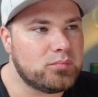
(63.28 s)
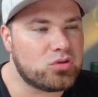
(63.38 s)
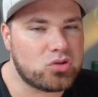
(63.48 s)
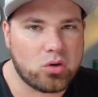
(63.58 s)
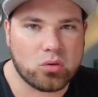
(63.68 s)

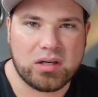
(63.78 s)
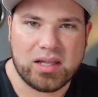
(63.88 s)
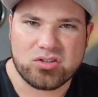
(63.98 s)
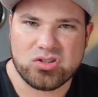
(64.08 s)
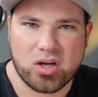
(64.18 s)
So
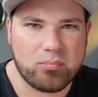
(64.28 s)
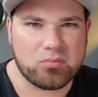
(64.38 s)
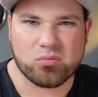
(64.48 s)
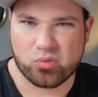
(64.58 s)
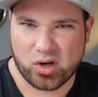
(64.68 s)
let's jump
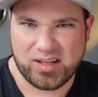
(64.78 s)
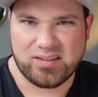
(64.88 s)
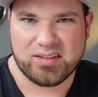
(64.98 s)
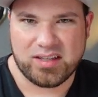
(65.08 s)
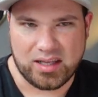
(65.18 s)

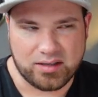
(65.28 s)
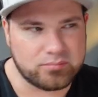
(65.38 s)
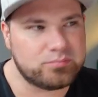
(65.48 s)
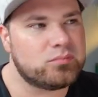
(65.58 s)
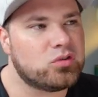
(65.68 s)
right in.
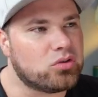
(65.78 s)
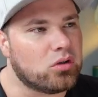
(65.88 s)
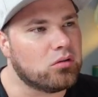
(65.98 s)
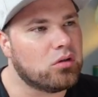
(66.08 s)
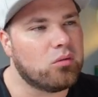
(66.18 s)

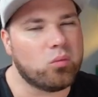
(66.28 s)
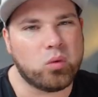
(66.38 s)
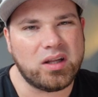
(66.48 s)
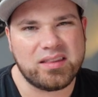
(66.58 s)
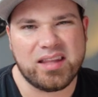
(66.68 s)
So
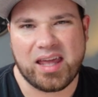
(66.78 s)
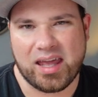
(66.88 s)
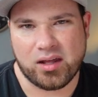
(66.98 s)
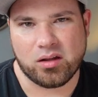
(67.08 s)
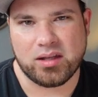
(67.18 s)
what the
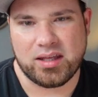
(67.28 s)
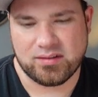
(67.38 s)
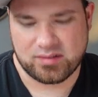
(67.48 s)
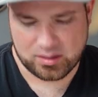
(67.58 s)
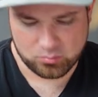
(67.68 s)
hell
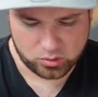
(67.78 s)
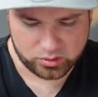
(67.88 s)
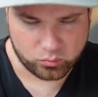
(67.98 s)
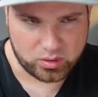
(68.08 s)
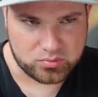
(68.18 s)
is a
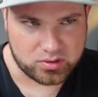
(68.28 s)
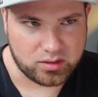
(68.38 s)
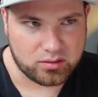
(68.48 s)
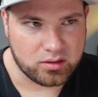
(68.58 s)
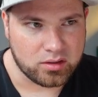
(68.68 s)
modern
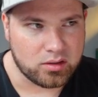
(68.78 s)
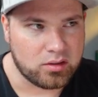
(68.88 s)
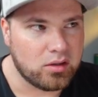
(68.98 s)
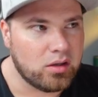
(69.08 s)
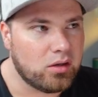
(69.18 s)
website?
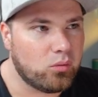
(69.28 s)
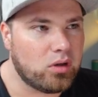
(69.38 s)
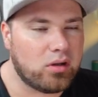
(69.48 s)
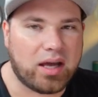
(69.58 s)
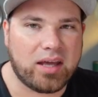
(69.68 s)

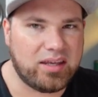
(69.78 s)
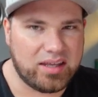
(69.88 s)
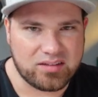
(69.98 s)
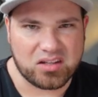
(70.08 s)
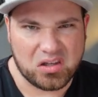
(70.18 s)
Well, I
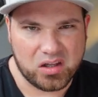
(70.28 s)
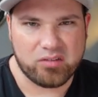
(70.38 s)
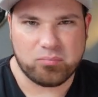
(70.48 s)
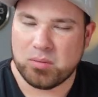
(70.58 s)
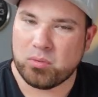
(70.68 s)
guess a lot
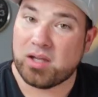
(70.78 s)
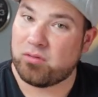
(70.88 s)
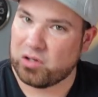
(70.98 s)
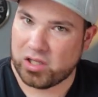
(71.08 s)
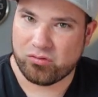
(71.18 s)
of people have
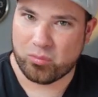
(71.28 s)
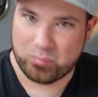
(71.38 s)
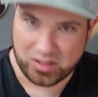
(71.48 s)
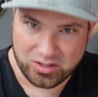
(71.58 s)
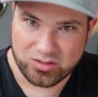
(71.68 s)
a lot of
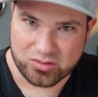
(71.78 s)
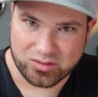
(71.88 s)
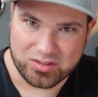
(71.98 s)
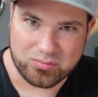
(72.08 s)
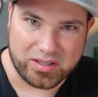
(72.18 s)
opinions
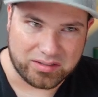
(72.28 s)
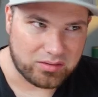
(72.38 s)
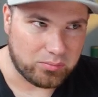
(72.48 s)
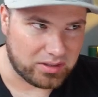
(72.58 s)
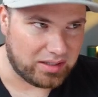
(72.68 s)
on this
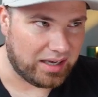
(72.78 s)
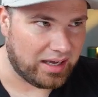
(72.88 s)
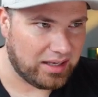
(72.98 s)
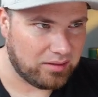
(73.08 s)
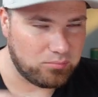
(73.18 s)
matter, but
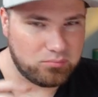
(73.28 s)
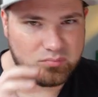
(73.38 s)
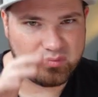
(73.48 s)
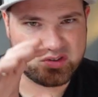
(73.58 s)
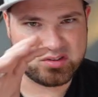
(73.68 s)

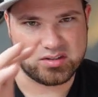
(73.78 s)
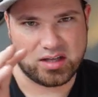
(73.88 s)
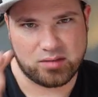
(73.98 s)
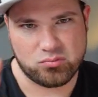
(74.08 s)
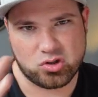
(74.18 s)
I'm
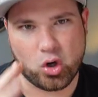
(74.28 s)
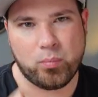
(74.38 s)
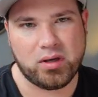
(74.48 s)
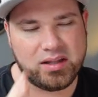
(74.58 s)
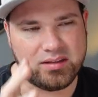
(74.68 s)

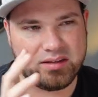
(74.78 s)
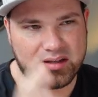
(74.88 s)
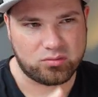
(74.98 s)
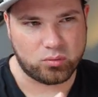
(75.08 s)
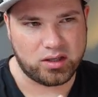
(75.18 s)
scoping it
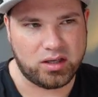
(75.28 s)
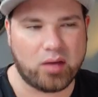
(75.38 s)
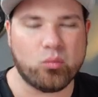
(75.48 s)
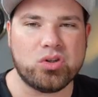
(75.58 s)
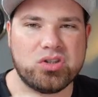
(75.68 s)
this way,
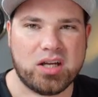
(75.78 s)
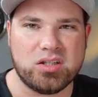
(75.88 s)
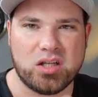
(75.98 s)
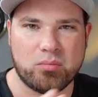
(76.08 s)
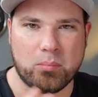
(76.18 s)
and we'll
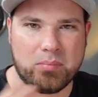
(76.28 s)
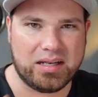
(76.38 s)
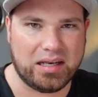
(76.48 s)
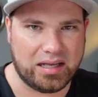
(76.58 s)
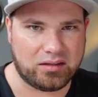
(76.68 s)
change it up a
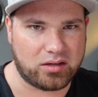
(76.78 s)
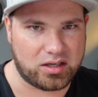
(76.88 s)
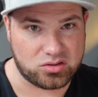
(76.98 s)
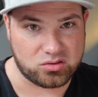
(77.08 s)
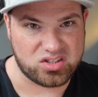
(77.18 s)
bit later,
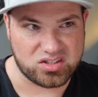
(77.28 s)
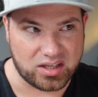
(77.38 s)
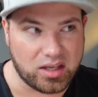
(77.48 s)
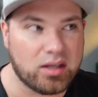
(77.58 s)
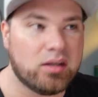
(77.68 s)
as you'll see.